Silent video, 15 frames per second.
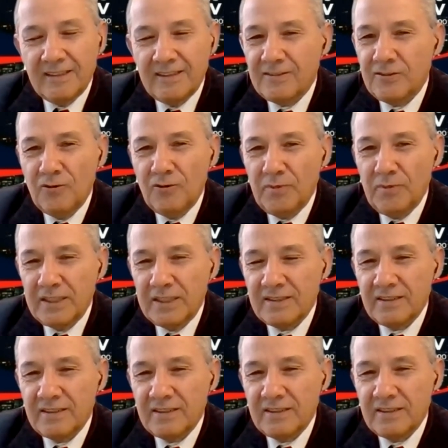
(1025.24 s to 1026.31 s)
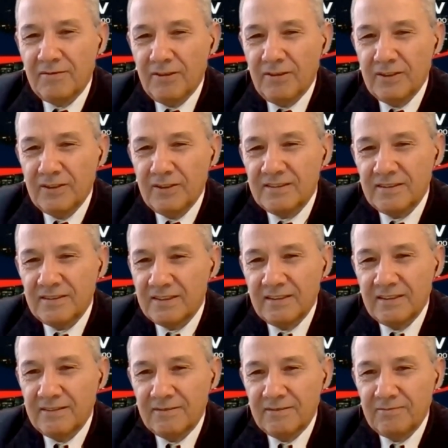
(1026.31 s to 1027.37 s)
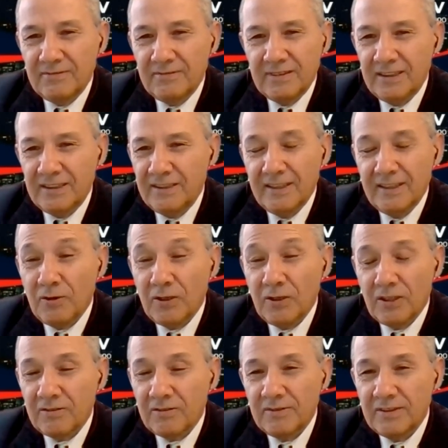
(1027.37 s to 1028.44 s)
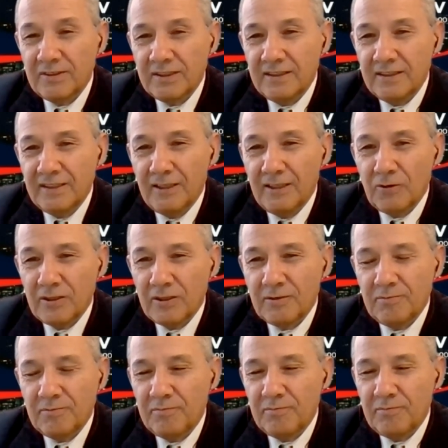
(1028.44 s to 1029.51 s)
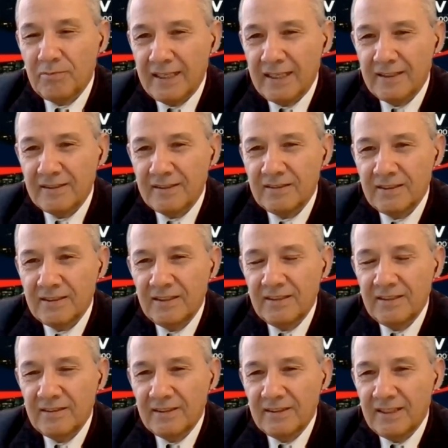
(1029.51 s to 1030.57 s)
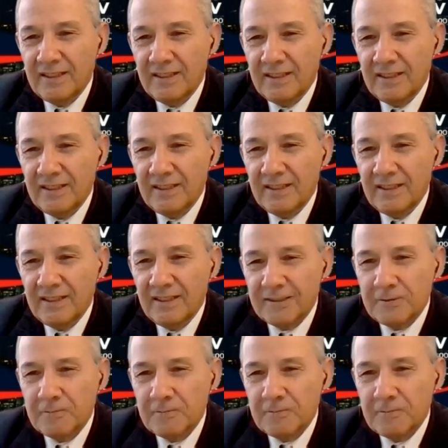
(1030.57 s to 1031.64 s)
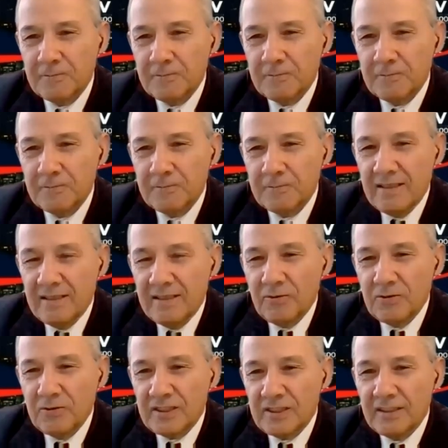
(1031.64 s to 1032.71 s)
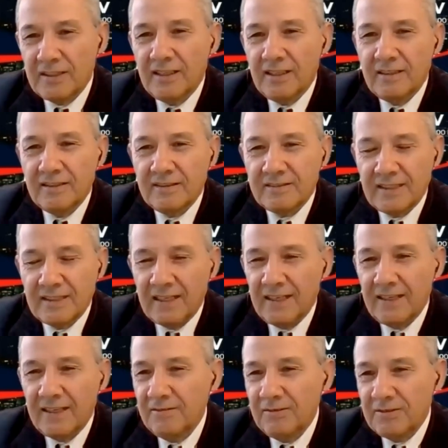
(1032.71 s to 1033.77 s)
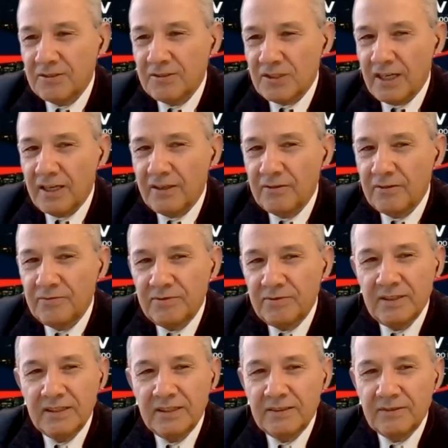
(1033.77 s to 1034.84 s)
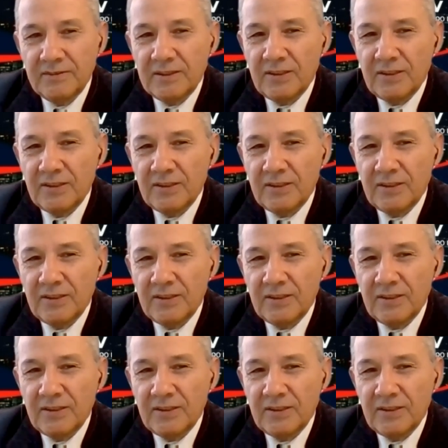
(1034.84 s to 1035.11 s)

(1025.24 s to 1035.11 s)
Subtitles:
there's so much abundance in our planet that I would say that style triumphs